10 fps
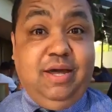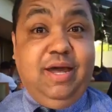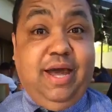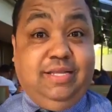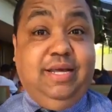
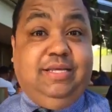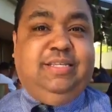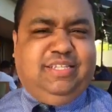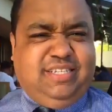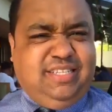It
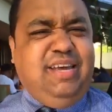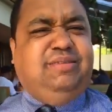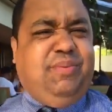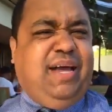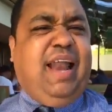seems to
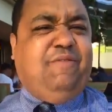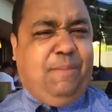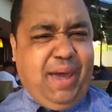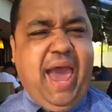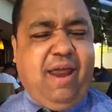be kind of a
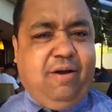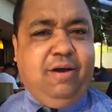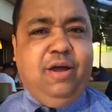pattern.